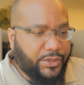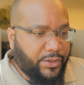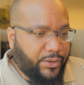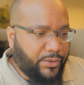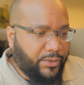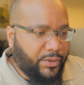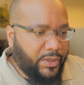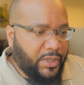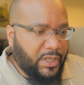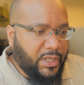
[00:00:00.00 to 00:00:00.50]

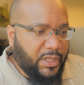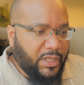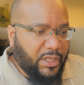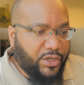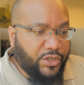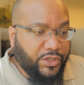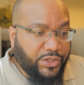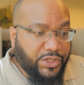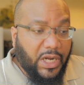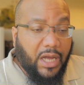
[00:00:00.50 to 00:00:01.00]
So
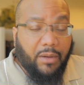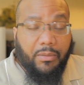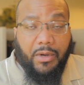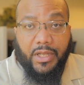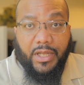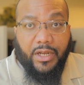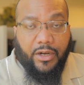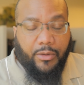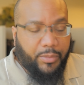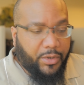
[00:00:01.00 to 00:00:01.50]
good job
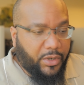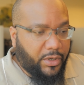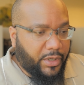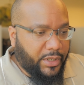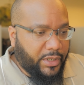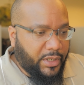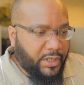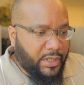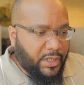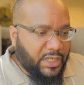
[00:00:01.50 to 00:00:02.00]
on their
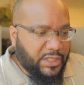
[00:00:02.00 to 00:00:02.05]
part.